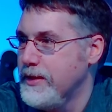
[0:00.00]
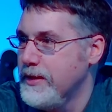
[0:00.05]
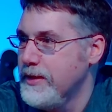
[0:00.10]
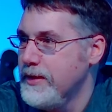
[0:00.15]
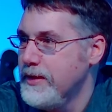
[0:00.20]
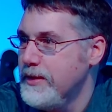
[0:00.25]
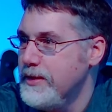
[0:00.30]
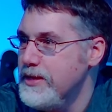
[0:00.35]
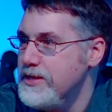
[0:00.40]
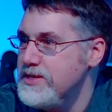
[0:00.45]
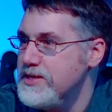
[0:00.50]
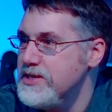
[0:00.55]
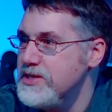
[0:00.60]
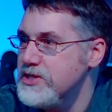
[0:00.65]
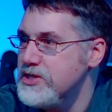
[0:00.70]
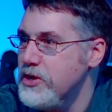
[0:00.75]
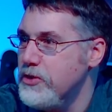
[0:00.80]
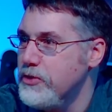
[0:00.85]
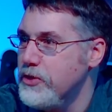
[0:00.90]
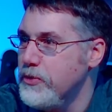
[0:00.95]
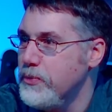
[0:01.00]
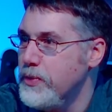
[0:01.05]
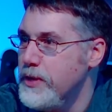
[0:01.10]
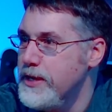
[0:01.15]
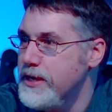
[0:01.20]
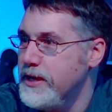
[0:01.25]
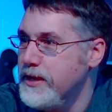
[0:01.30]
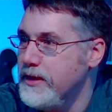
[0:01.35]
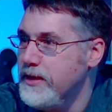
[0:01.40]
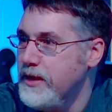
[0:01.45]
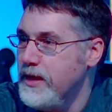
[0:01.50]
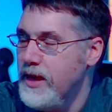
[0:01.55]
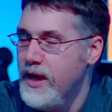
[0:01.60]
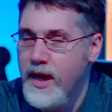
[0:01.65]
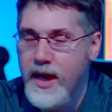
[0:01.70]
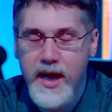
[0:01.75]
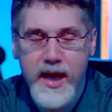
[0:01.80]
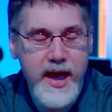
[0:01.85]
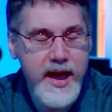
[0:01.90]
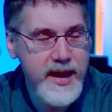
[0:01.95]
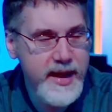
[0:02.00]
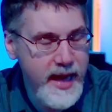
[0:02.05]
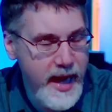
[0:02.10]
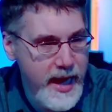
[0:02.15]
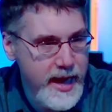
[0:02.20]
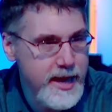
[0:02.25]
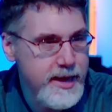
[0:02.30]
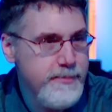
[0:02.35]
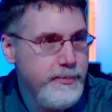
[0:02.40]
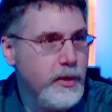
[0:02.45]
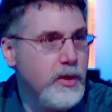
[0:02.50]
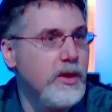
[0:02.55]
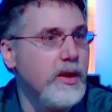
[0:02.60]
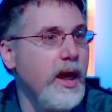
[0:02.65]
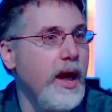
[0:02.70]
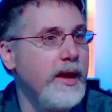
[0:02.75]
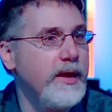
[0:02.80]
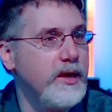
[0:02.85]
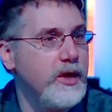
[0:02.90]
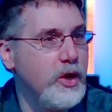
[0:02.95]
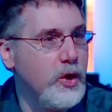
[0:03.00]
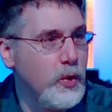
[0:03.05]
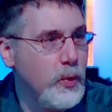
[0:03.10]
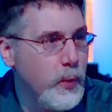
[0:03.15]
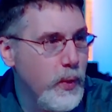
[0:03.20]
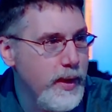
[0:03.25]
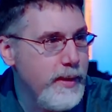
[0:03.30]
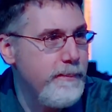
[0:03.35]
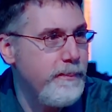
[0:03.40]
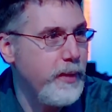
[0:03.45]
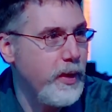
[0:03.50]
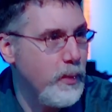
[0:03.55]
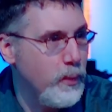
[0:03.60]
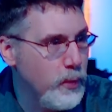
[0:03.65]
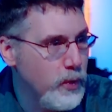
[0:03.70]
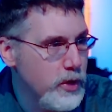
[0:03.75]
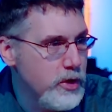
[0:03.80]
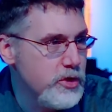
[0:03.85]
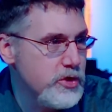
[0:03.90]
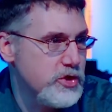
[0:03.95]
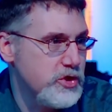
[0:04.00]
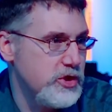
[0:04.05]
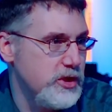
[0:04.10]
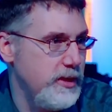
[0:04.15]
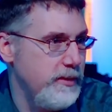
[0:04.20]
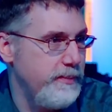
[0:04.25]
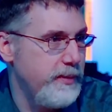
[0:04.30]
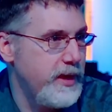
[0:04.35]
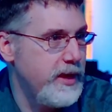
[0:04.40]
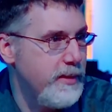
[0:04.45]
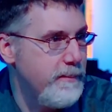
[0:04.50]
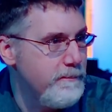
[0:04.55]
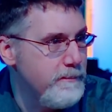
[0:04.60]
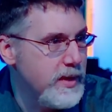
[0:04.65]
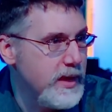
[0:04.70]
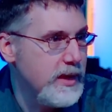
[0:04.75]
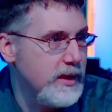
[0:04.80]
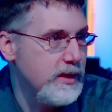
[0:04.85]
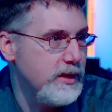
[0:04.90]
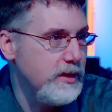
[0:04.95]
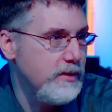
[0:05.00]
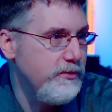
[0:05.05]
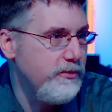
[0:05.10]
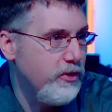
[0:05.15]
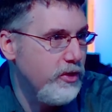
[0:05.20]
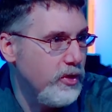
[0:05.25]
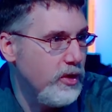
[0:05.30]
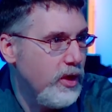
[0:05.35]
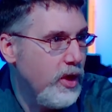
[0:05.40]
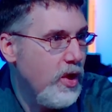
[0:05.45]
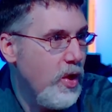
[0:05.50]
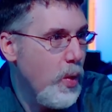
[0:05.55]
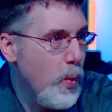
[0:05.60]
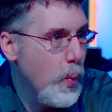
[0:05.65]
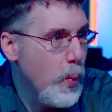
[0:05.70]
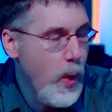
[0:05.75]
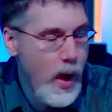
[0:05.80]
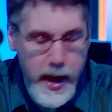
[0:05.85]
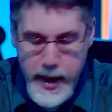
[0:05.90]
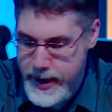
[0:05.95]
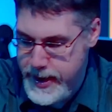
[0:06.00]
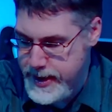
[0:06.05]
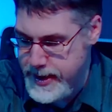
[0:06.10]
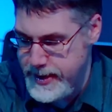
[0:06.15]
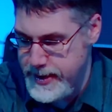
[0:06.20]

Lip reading: This is so that we can enable and equip worship in a meaningful way.